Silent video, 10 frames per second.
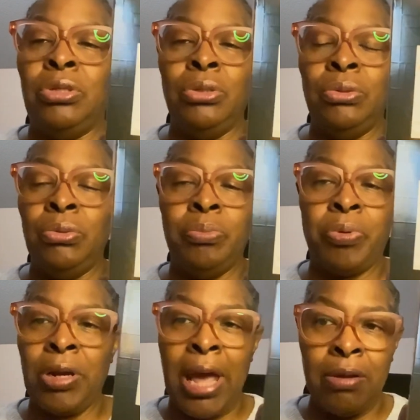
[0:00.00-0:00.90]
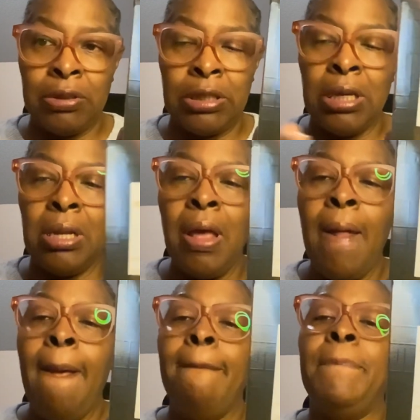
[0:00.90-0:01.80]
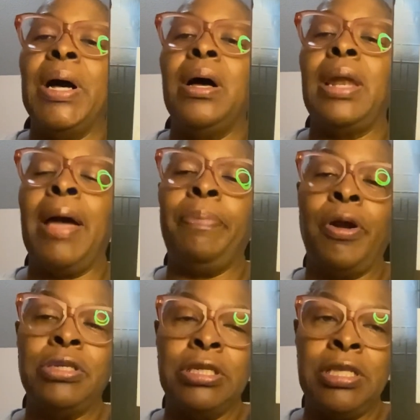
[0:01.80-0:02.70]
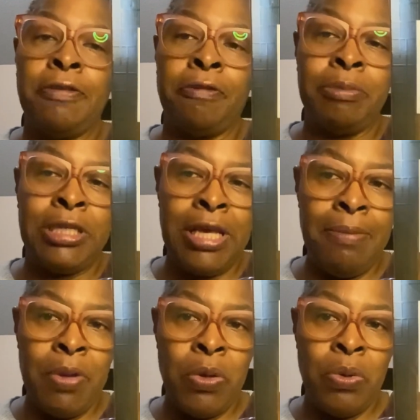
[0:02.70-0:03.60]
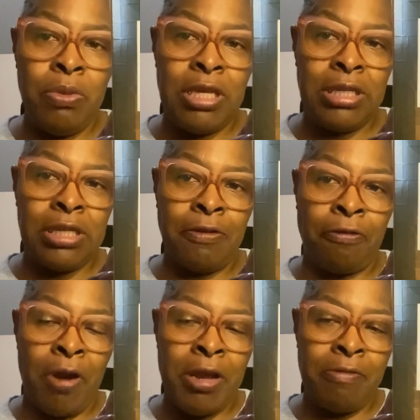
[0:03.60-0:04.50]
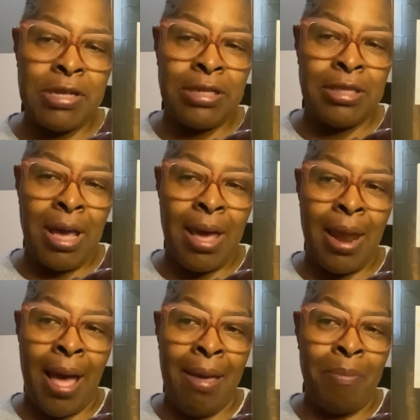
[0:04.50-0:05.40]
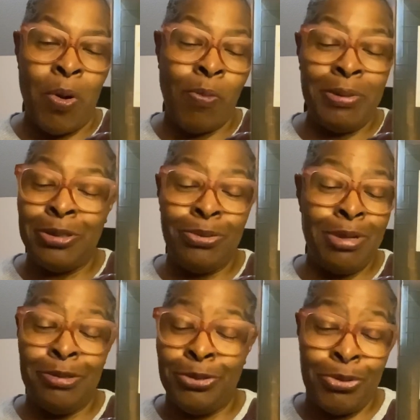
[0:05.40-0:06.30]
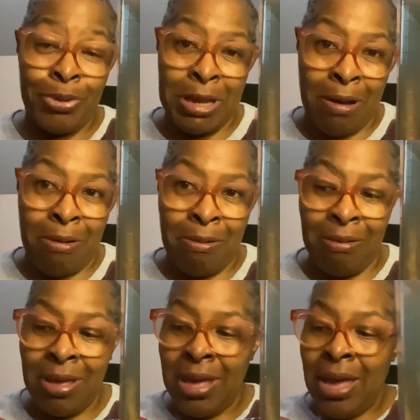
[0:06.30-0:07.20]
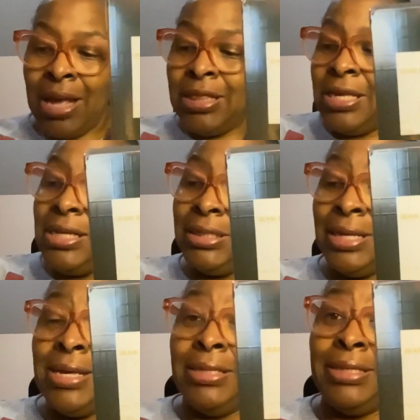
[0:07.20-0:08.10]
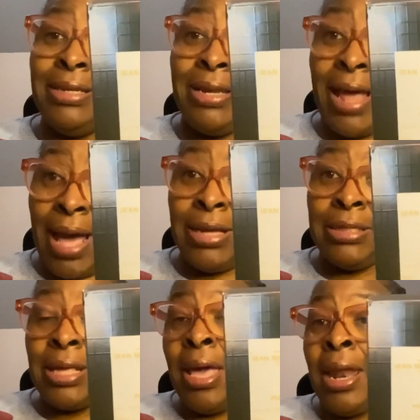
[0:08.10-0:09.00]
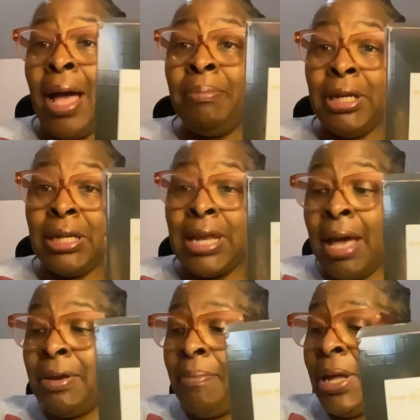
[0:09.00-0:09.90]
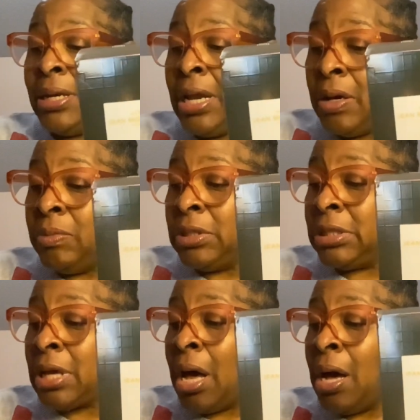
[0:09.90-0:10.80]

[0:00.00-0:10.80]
to pronounce it, but I purchased this from Temu. This is a fragrance that I am hoping to enjoy, y'all. This is nice, and I'm looking down at my notes.